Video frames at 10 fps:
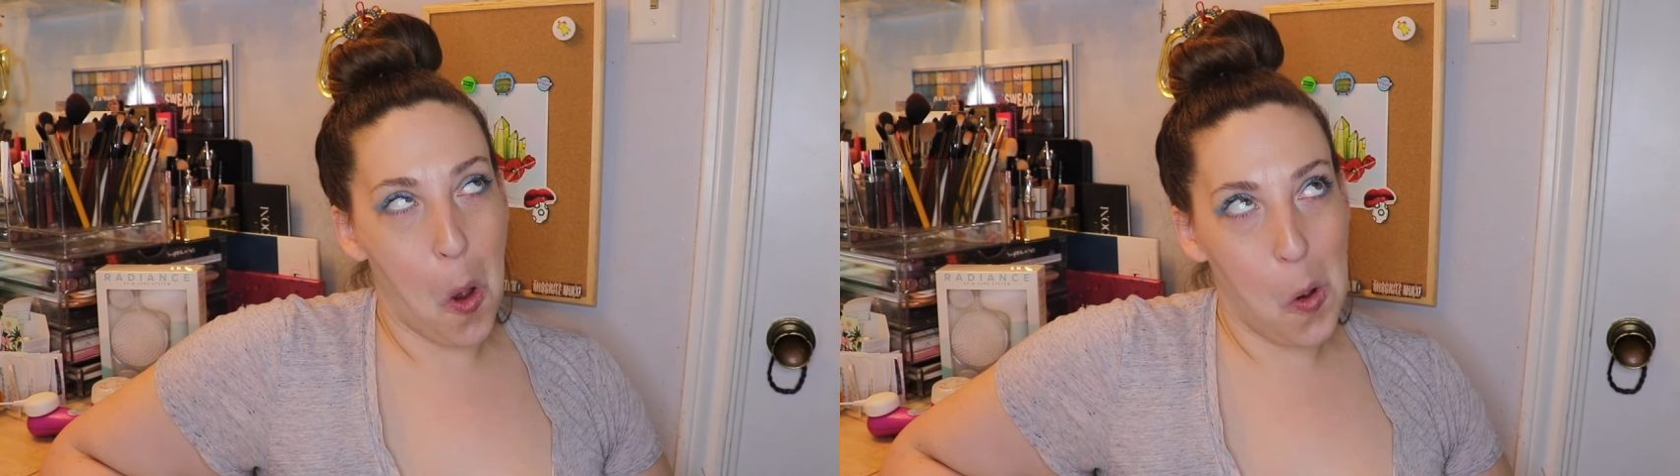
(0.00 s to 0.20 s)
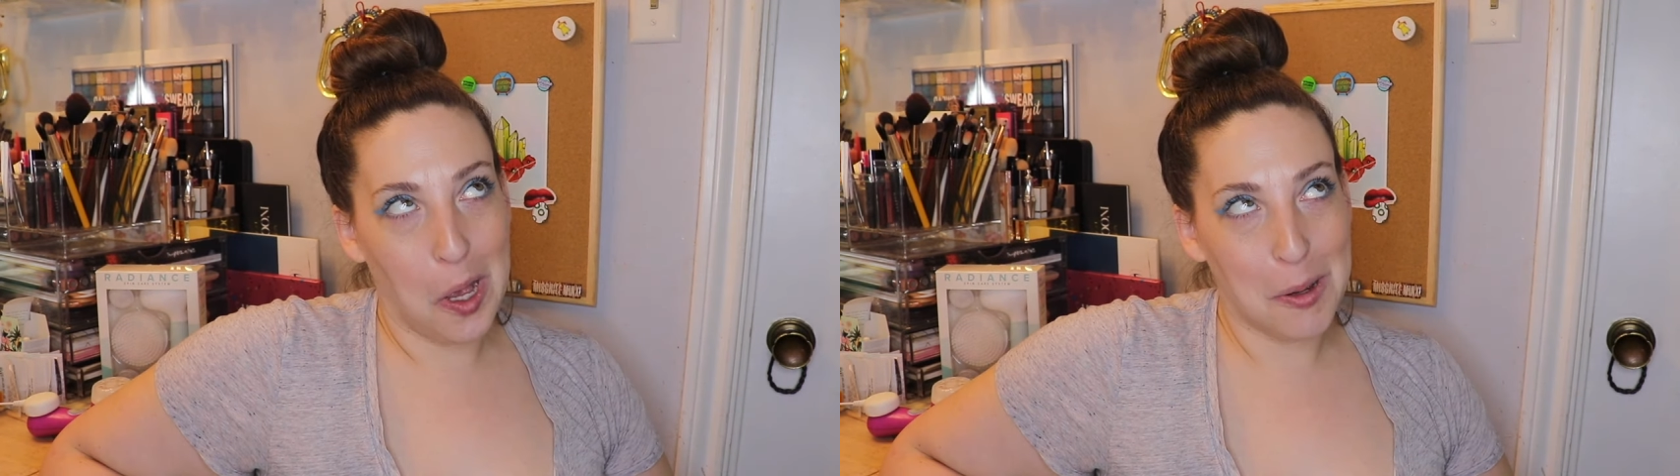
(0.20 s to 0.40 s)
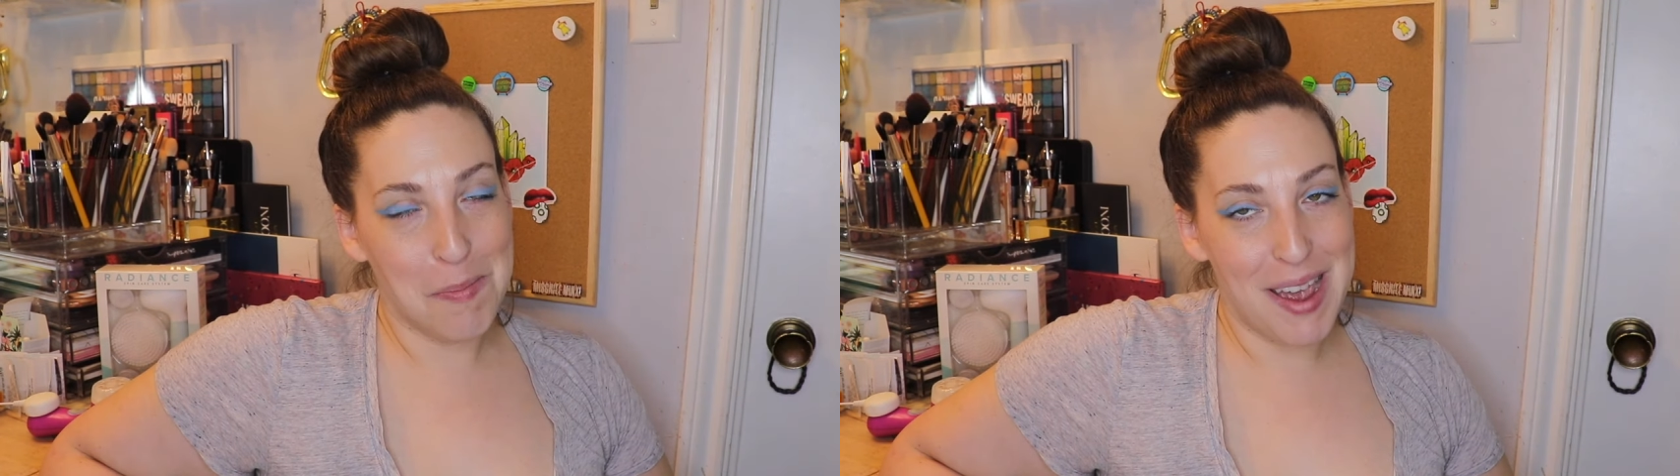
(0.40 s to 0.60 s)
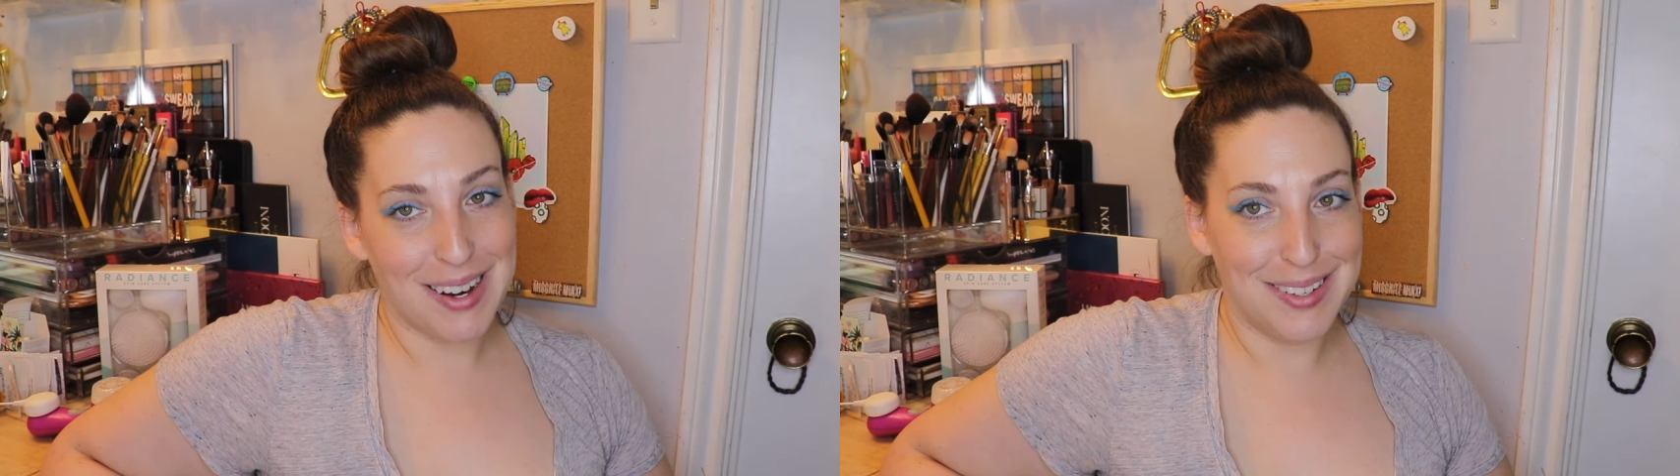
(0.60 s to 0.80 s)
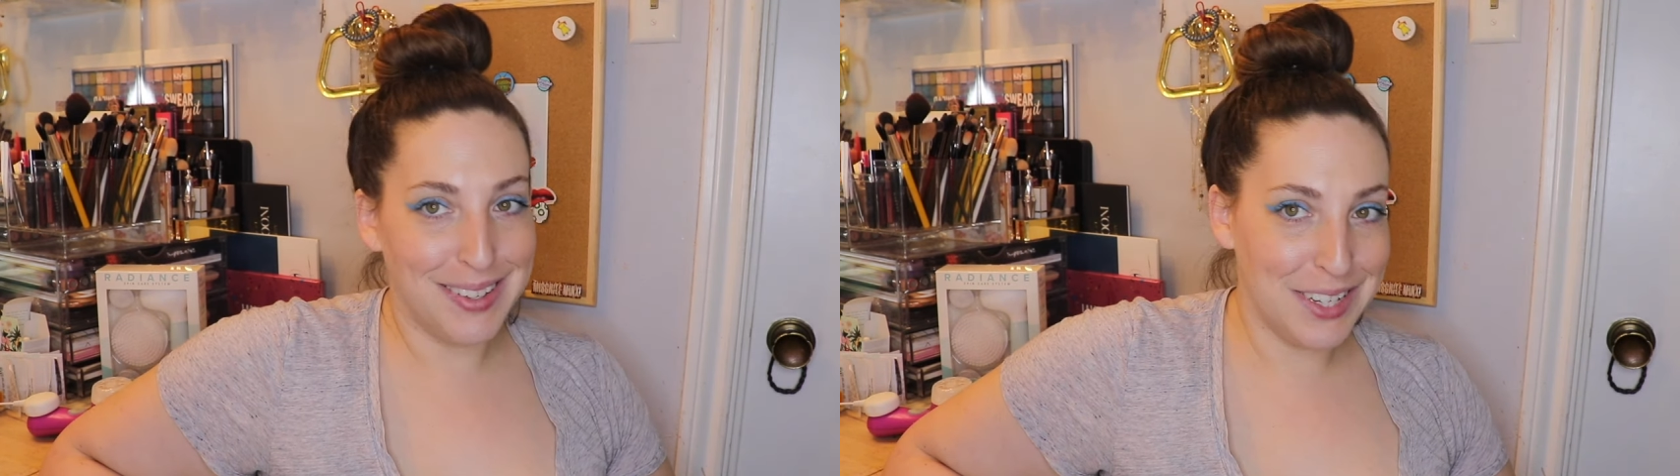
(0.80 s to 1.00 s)
Welcome
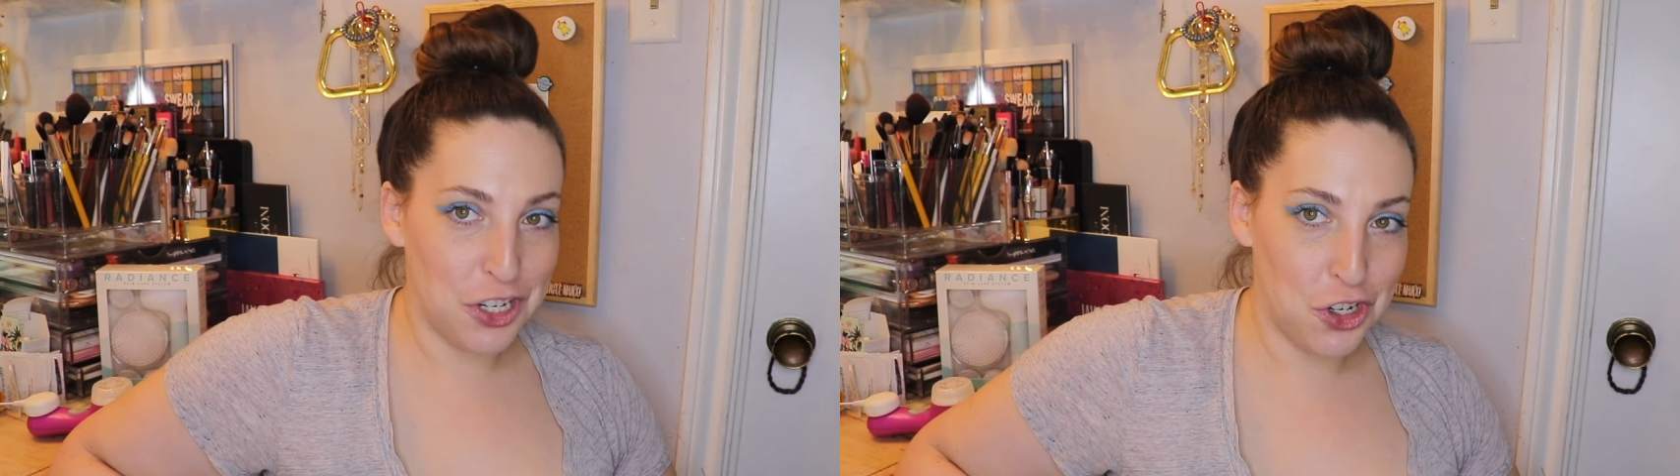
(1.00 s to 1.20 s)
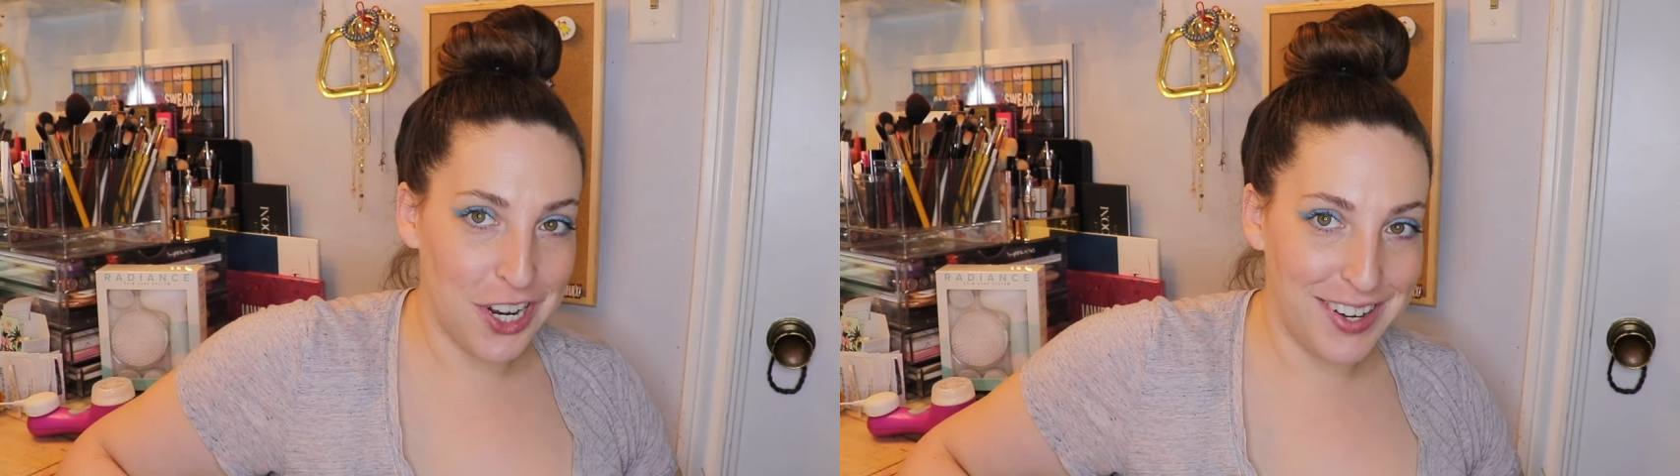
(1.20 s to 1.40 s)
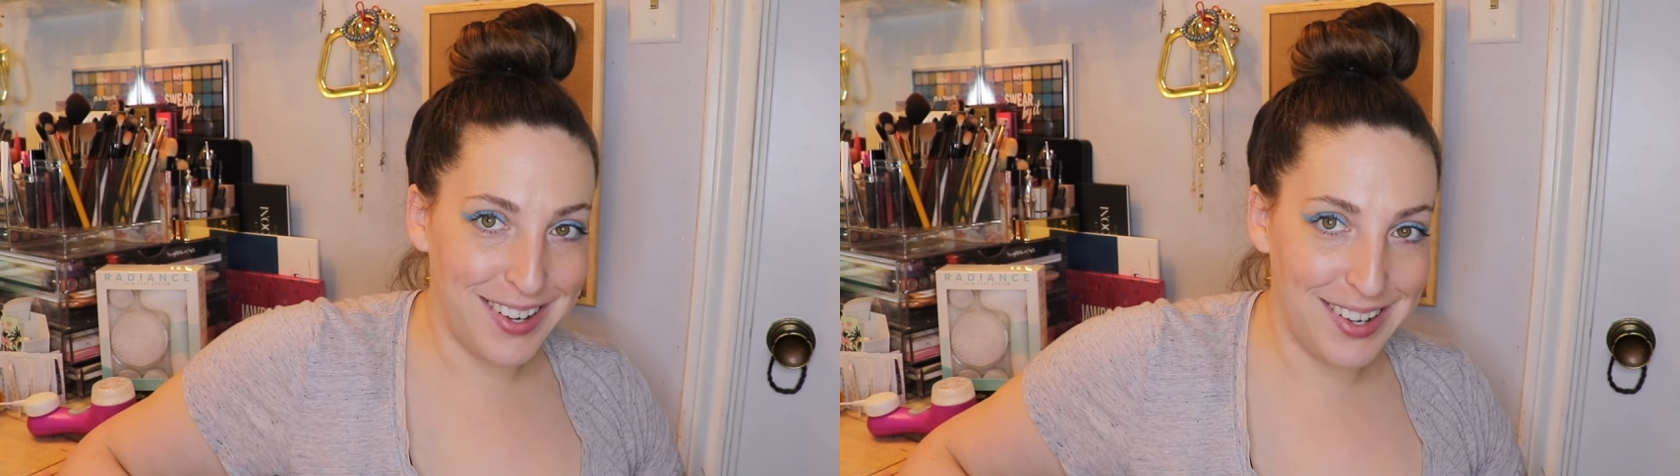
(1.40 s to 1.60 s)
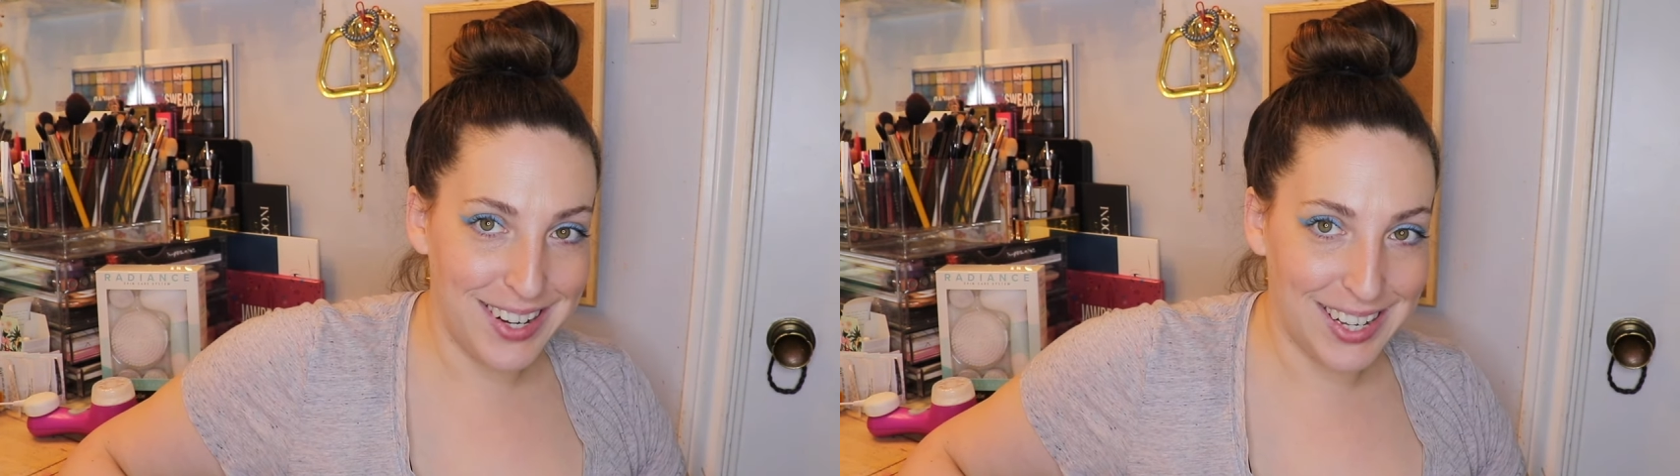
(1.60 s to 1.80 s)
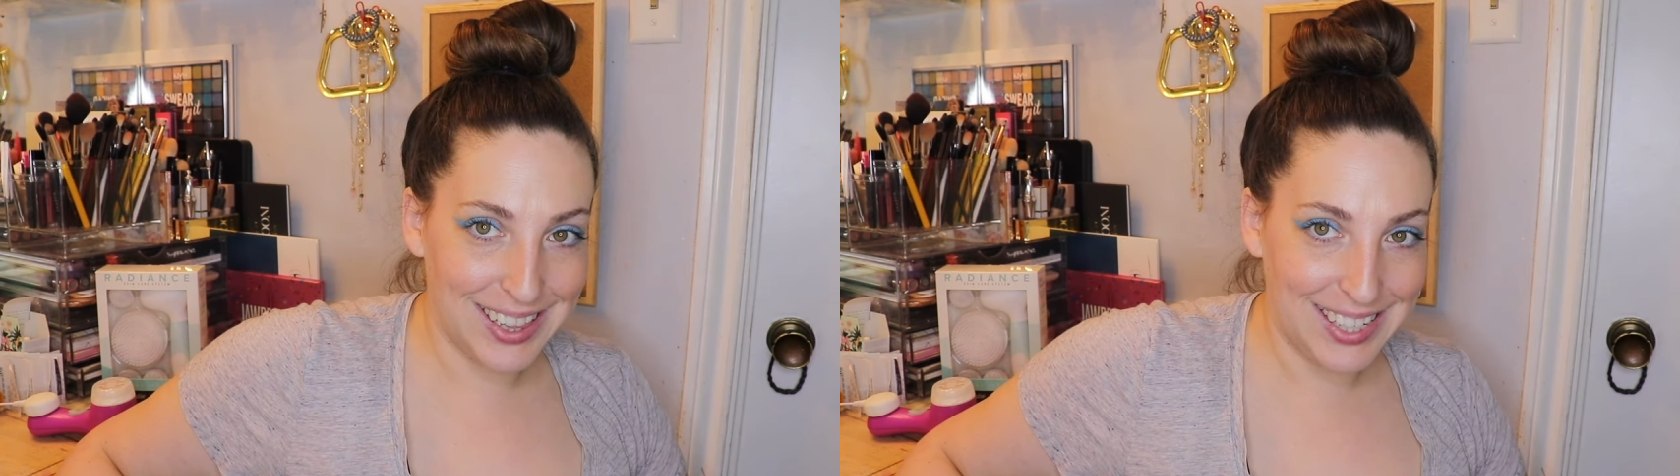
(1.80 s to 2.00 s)
back to the
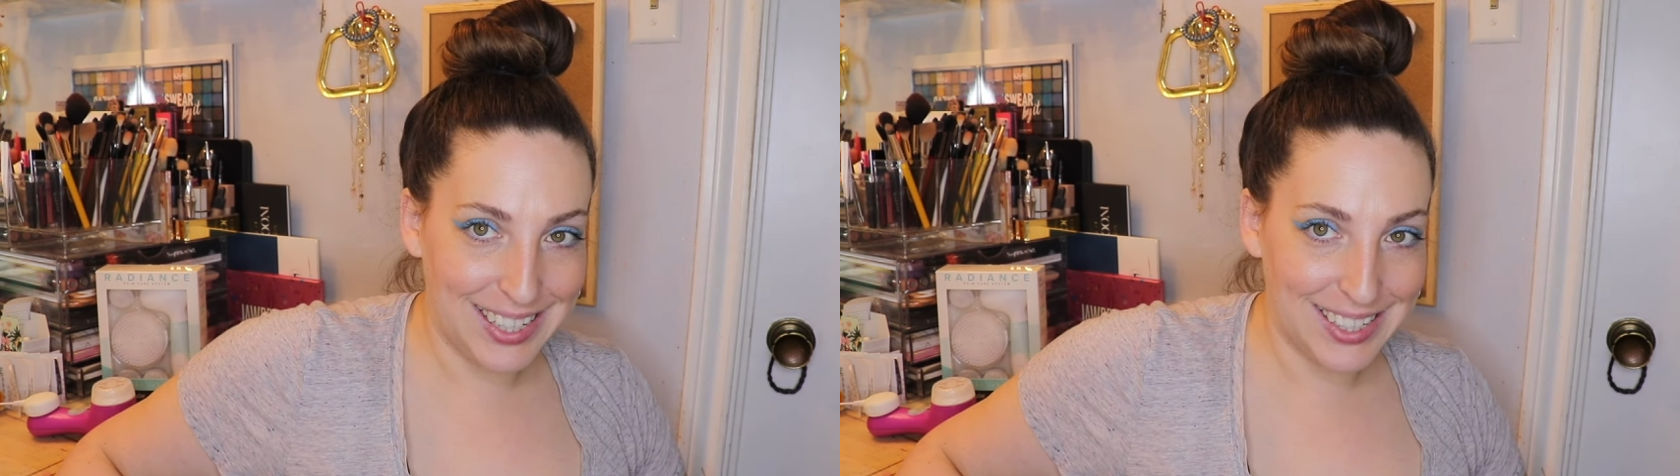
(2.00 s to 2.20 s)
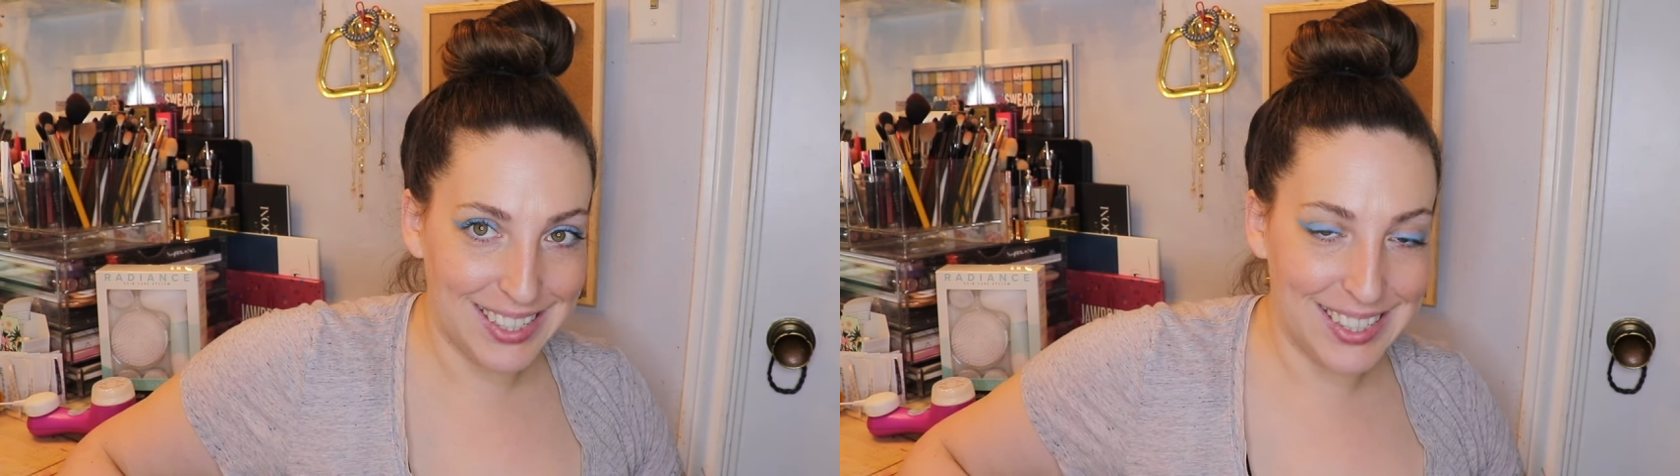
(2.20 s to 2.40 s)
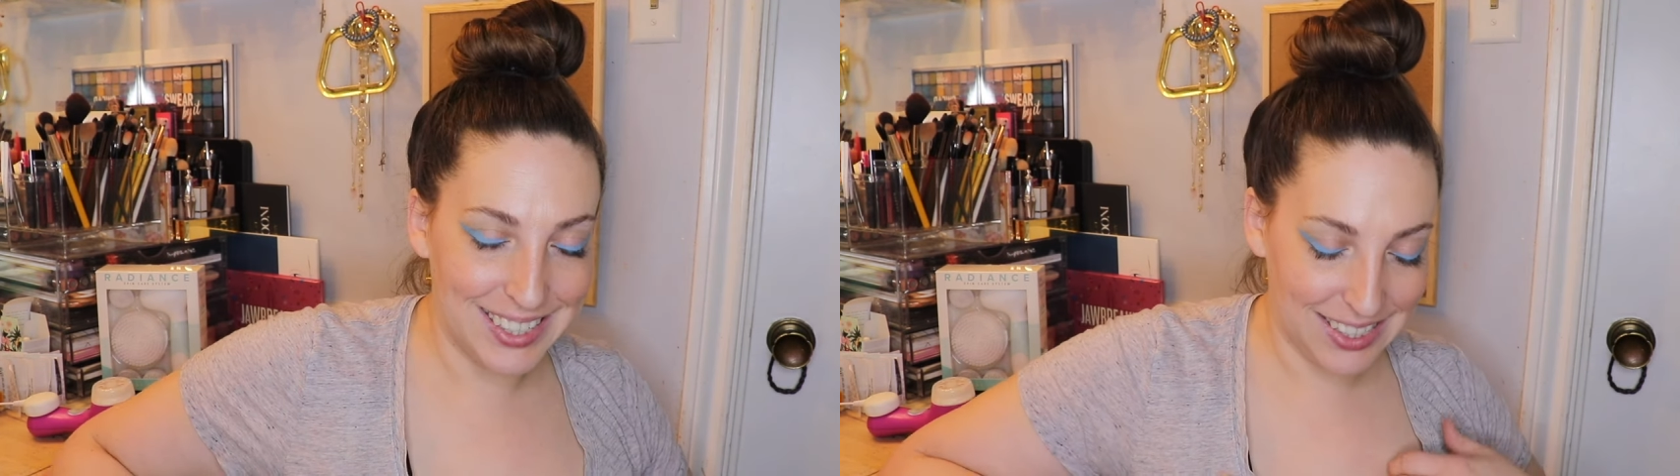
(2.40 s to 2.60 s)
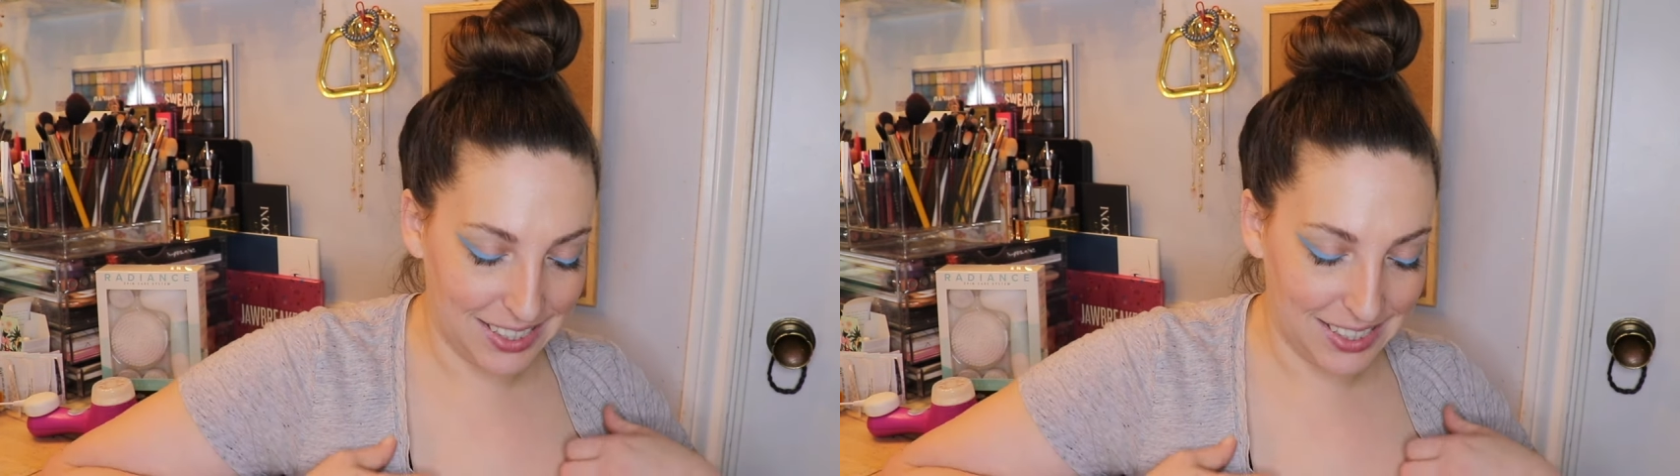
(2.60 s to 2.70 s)
Shindig.